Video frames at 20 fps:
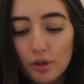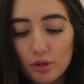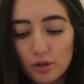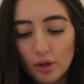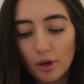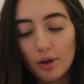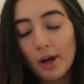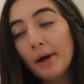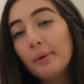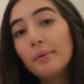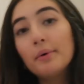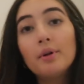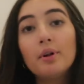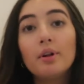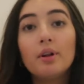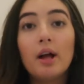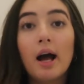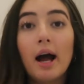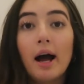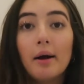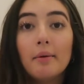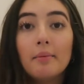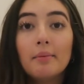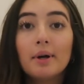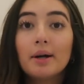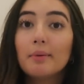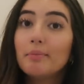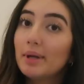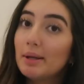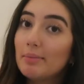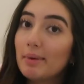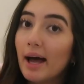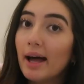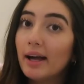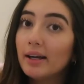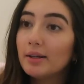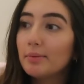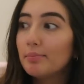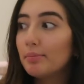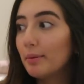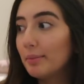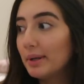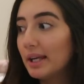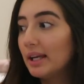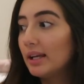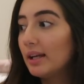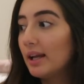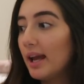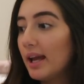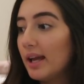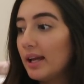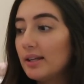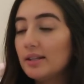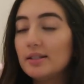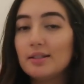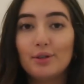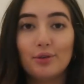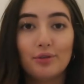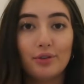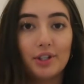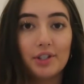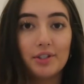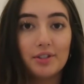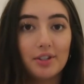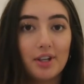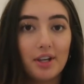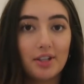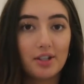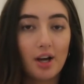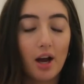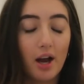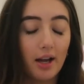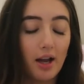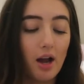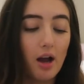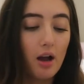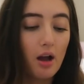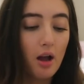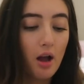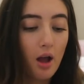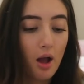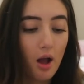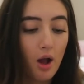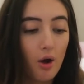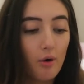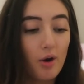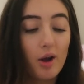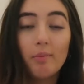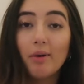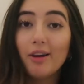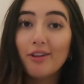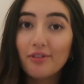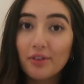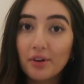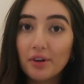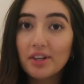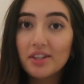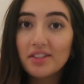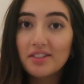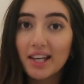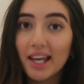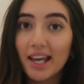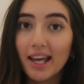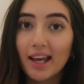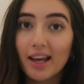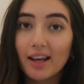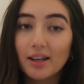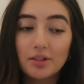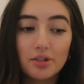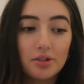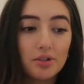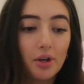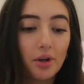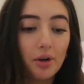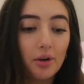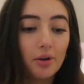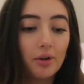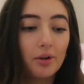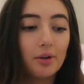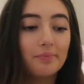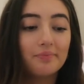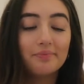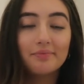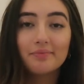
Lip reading: So I will be back, probably in a different attire, when my food is here. So